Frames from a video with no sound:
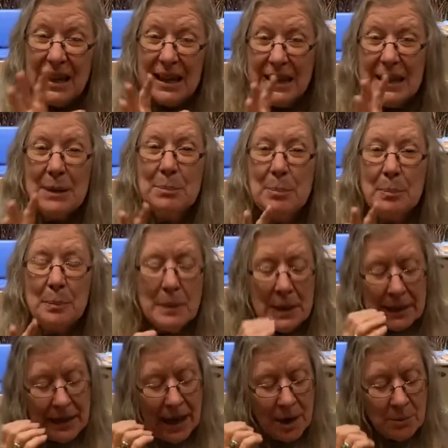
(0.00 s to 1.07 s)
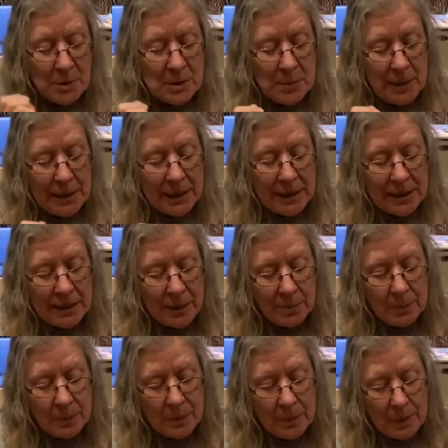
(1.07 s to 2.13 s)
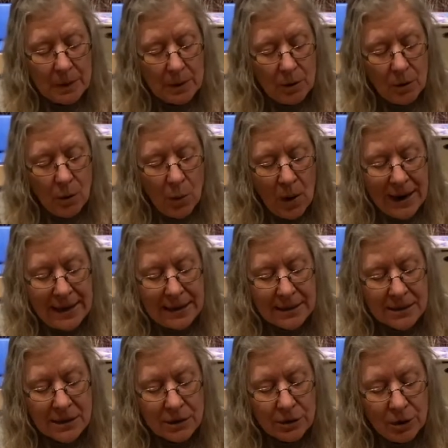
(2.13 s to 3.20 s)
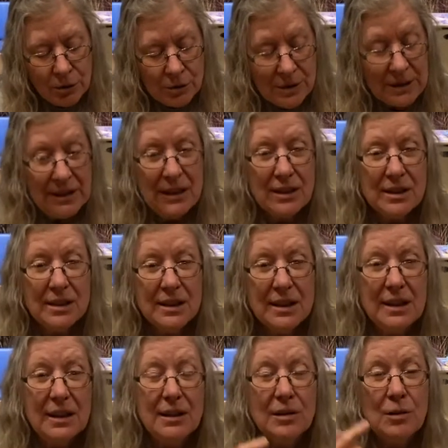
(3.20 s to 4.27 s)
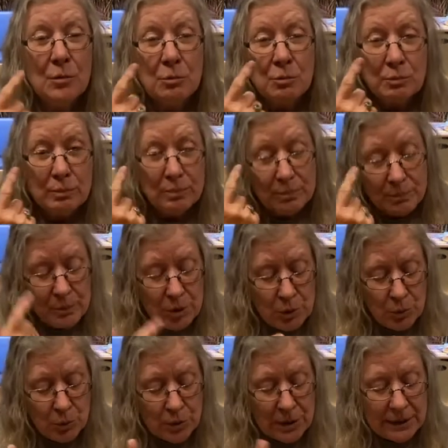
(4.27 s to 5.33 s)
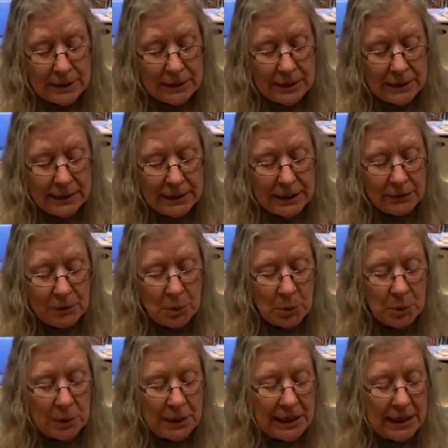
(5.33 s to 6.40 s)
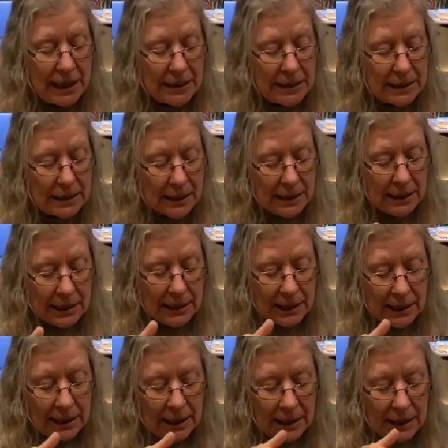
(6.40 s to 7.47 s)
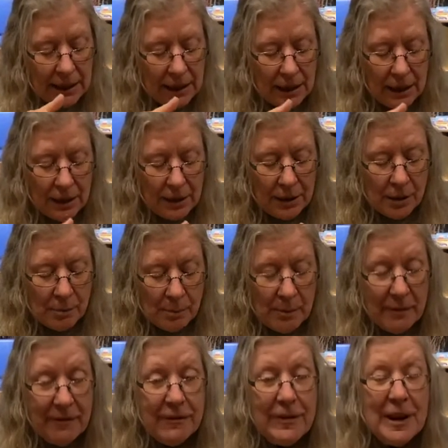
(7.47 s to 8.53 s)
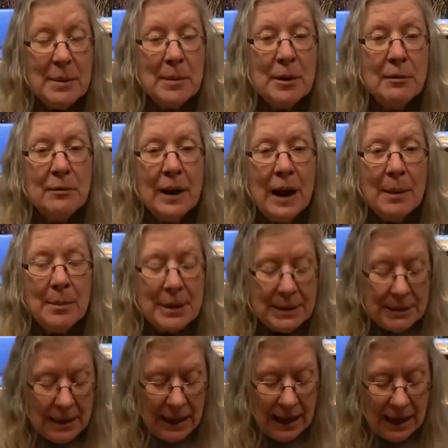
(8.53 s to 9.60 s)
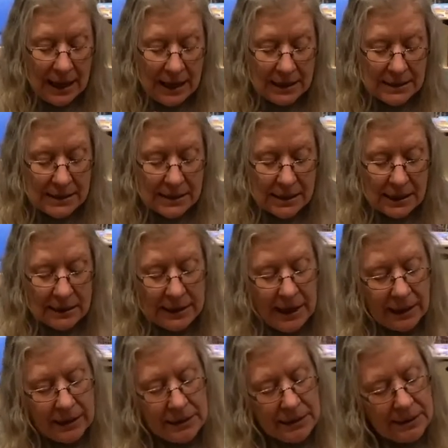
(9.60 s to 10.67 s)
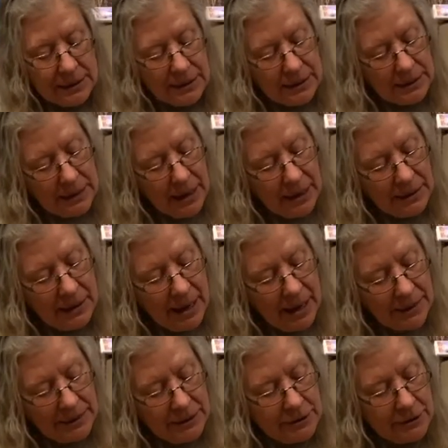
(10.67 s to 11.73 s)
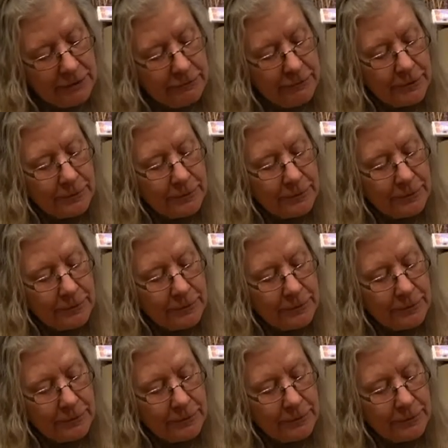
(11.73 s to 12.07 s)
the camera's picking it up quite as closely as you would if you were looking at it. The female robin has collected a lot of